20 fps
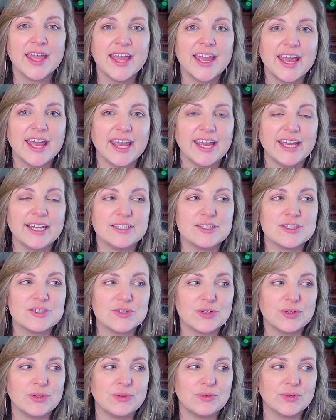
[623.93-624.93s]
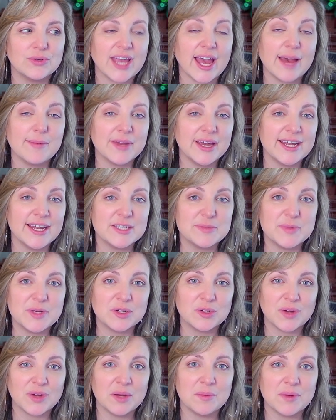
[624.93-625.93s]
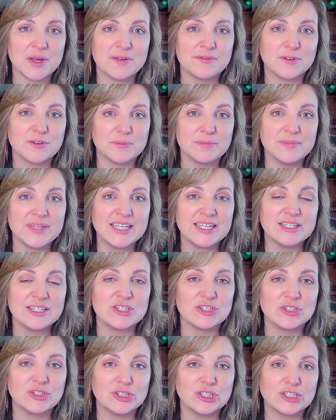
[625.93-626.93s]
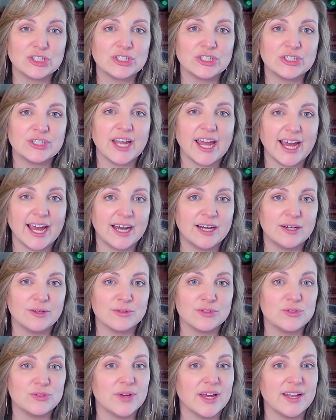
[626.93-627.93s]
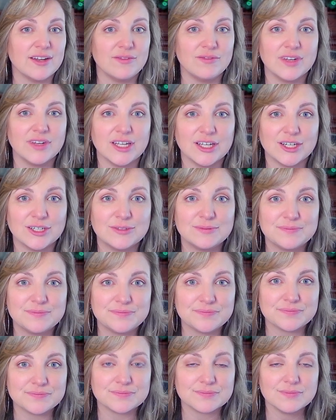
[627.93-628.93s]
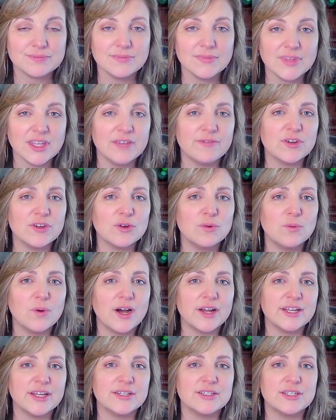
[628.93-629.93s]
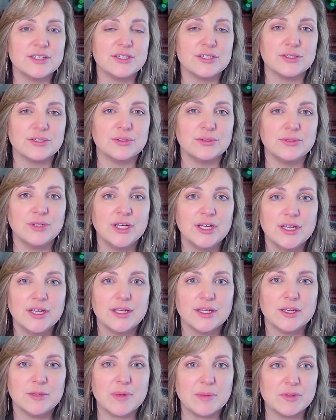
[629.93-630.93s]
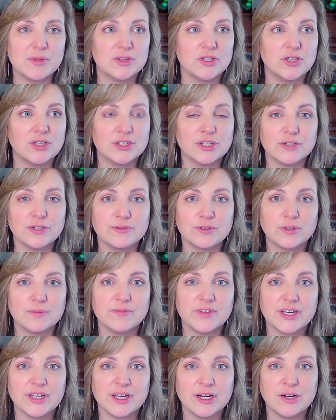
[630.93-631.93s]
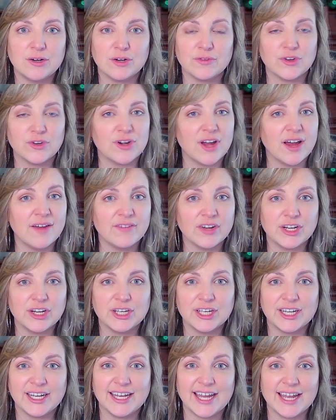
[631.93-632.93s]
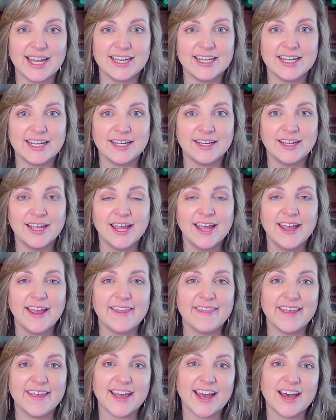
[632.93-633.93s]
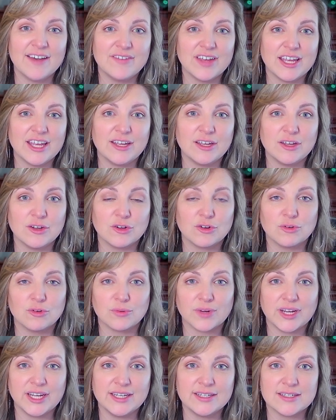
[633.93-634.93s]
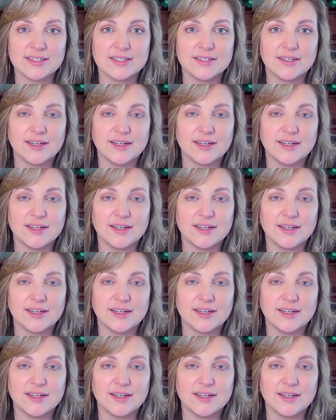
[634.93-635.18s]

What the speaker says: And so CapCut has been a great way for me to learn how to edit video. If you're wanting to do maybe longer form video, or if you're not very good at editing, they have a great